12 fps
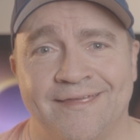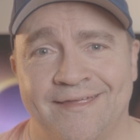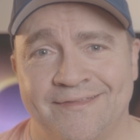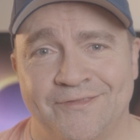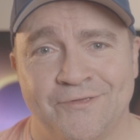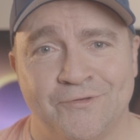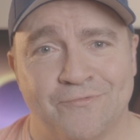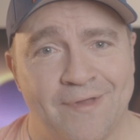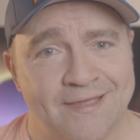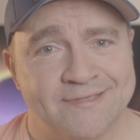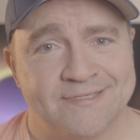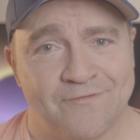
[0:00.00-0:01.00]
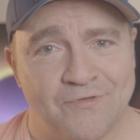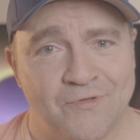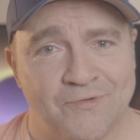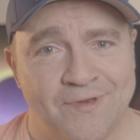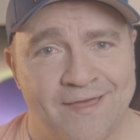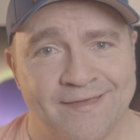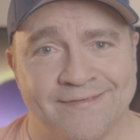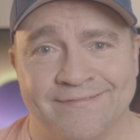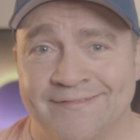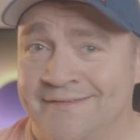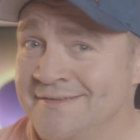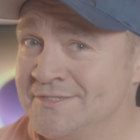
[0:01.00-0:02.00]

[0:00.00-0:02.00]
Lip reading: into Rec 709.